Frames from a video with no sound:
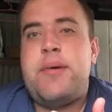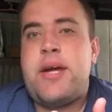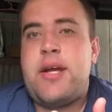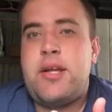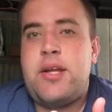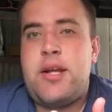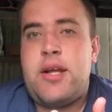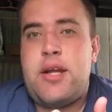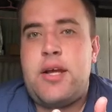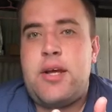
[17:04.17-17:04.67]

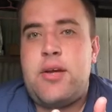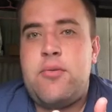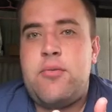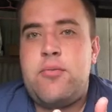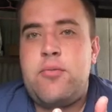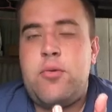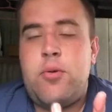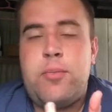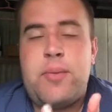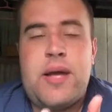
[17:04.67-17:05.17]
Kennedy
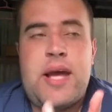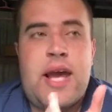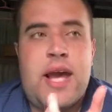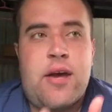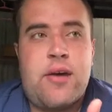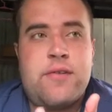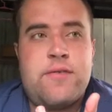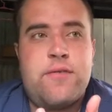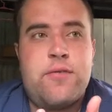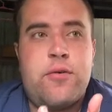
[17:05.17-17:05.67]
will be
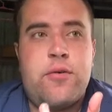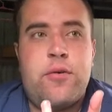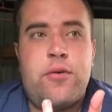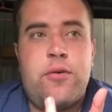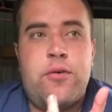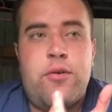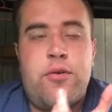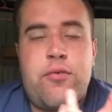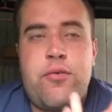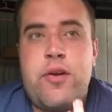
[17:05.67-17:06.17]
out
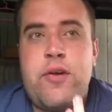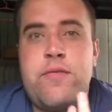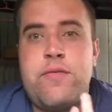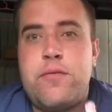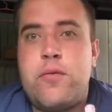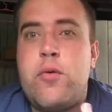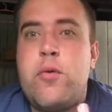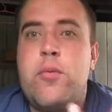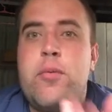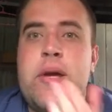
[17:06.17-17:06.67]
for 3 or
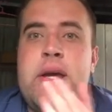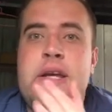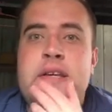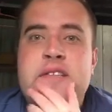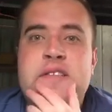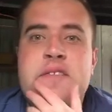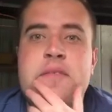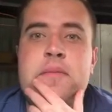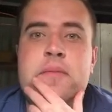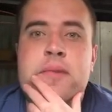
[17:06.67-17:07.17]
4
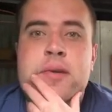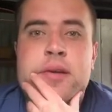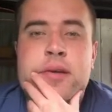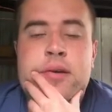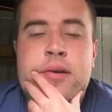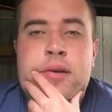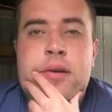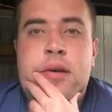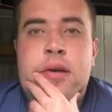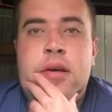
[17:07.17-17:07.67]
weeks,
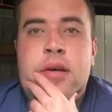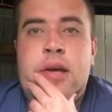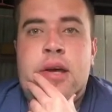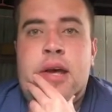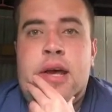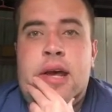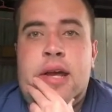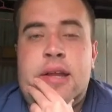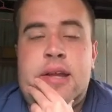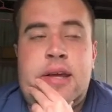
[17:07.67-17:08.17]

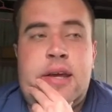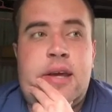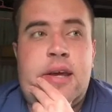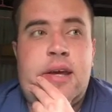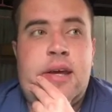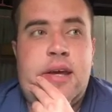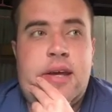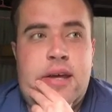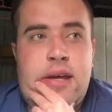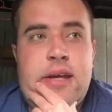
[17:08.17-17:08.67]
and
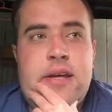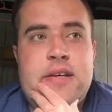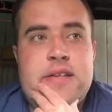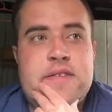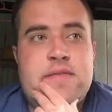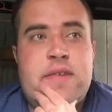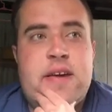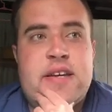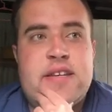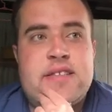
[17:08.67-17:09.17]
that he
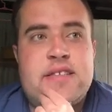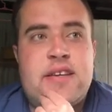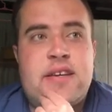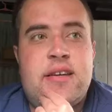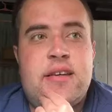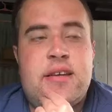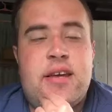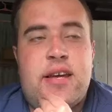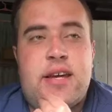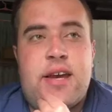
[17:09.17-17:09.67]
is
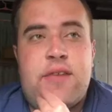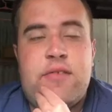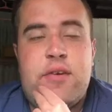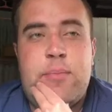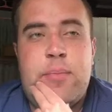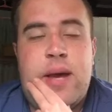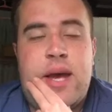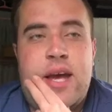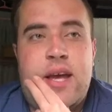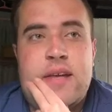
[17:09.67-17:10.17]
facing like heavy
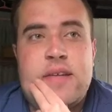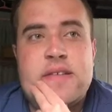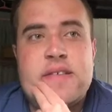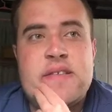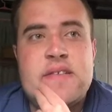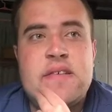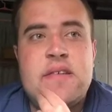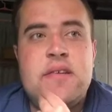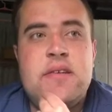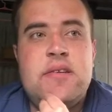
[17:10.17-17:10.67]

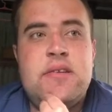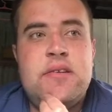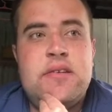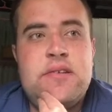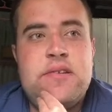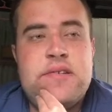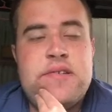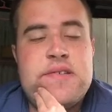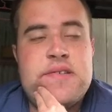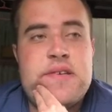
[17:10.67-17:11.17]
bans.
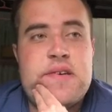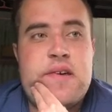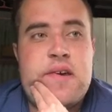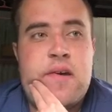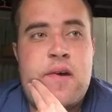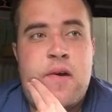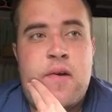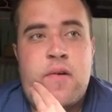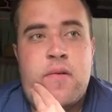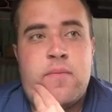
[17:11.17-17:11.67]

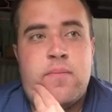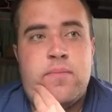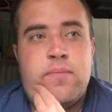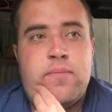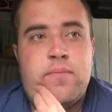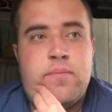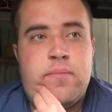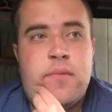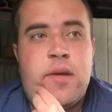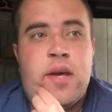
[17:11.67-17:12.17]
So
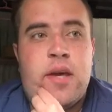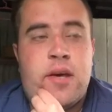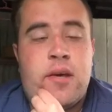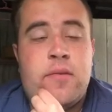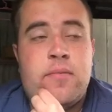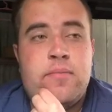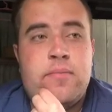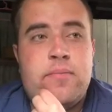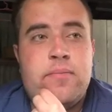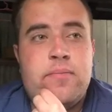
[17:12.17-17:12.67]
yeah,